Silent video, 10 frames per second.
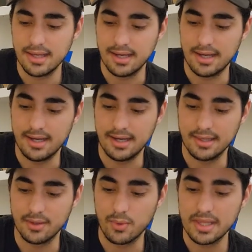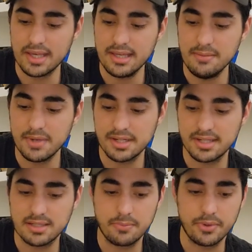uh, the way the image
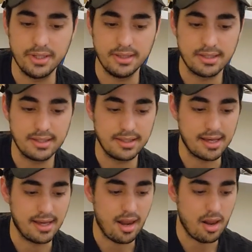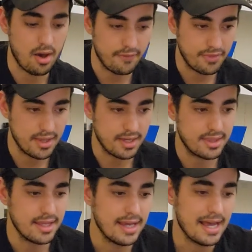is printed I love that
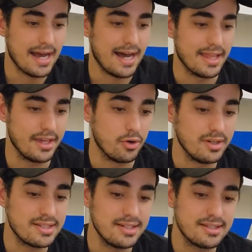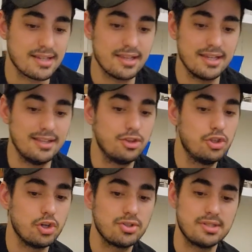uh, the only thing is that it
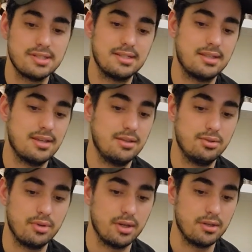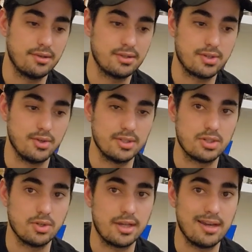doesn't stay together so
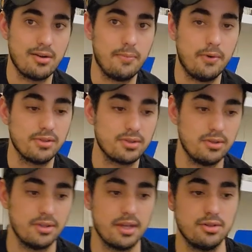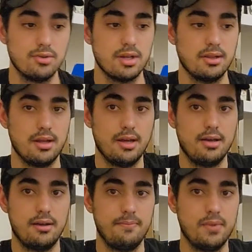it's not the kind of puzzle that you can
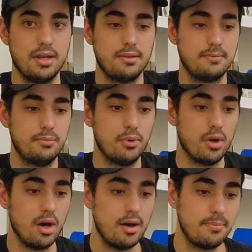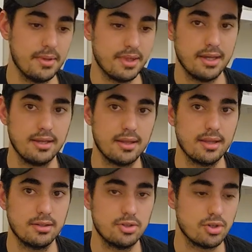uh, like pull up and then
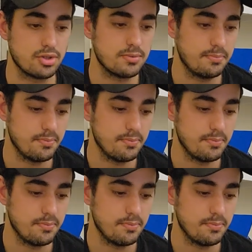like just